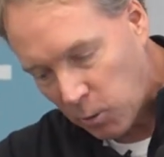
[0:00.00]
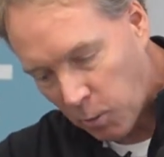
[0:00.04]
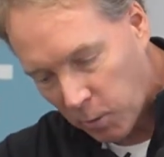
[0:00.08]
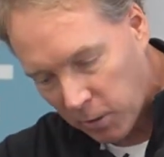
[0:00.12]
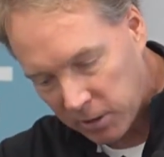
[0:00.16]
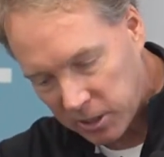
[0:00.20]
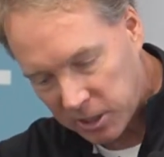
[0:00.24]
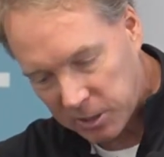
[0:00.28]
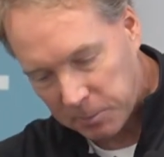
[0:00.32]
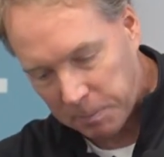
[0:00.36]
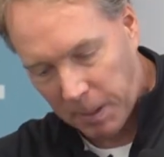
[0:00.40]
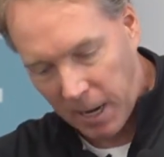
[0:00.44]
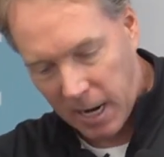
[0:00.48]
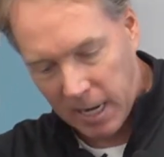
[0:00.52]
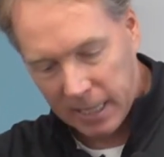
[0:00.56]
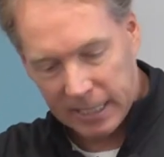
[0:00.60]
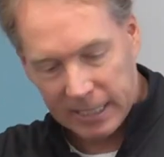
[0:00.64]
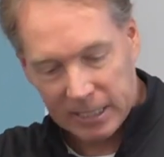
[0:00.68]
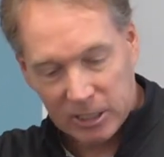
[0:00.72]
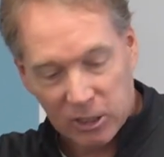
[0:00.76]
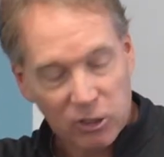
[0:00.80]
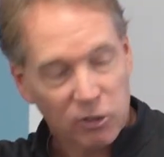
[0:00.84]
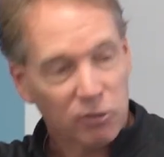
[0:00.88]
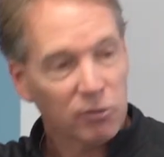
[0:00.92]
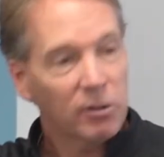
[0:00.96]

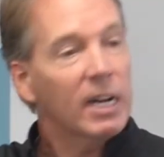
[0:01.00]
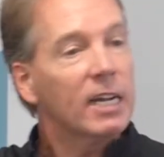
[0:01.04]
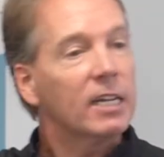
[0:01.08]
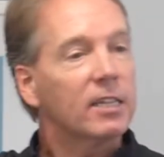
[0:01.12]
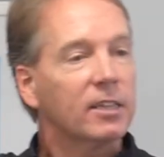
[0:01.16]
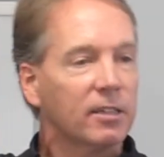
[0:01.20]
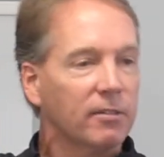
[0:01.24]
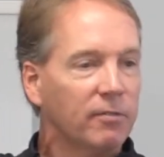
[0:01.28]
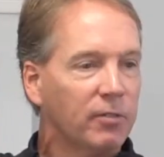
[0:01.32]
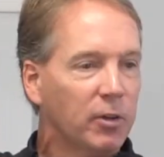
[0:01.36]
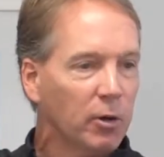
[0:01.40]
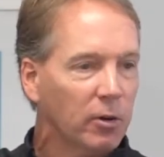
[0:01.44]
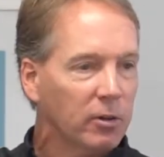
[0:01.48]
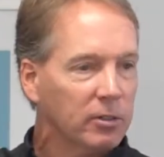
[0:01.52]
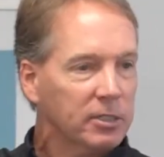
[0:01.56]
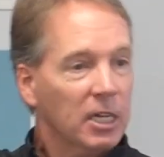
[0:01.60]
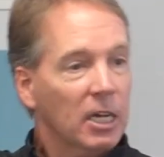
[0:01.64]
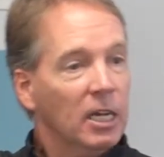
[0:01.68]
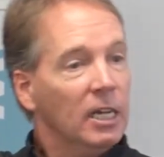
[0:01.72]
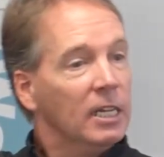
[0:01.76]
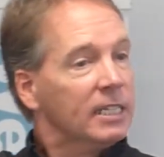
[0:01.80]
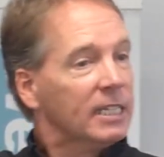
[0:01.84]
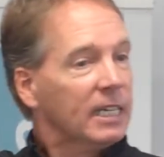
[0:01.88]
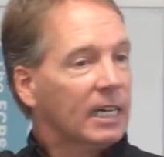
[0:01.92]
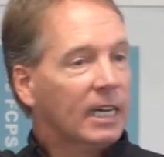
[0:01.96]
corresponding strength of yours
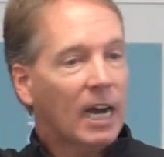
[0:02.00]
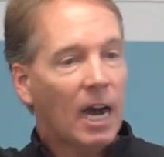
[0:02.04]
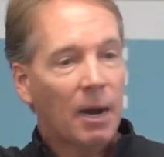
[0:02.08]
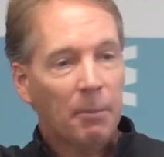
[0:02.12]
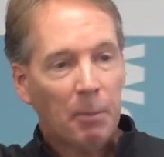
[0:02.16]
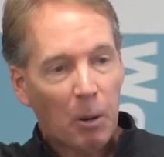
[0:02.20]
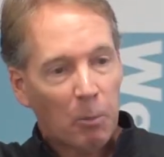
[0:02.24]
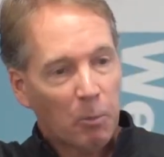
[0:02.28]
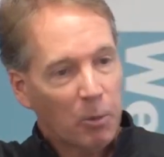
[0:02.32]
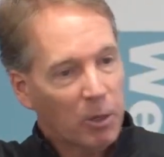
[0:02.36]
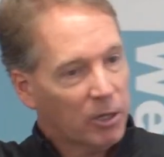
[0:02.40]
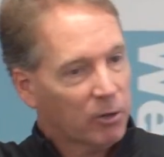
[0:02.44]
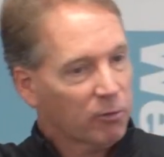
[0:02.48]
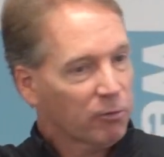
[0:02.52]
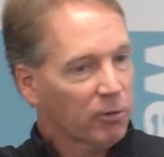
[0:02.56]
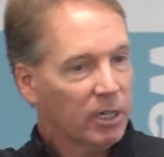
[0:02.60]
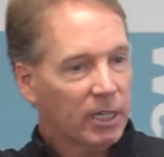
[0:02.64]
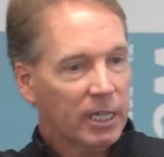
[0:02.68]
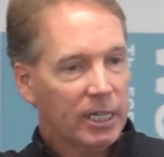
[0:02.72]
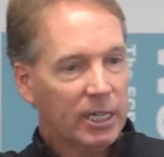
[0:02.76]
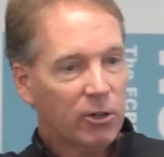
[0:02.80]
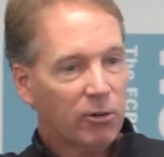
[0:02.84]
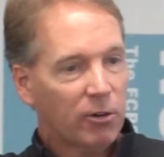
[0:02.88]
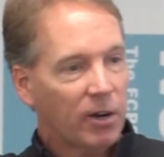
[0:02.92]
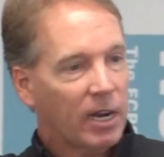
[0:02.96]
to come up with a
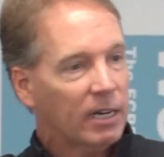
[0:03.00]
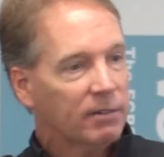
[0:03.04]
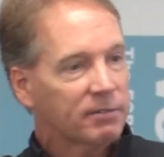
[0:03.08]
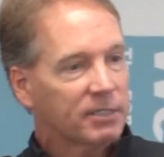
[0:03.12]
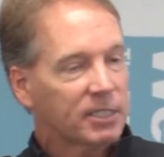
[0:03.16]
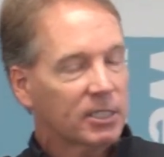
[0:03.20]
really creative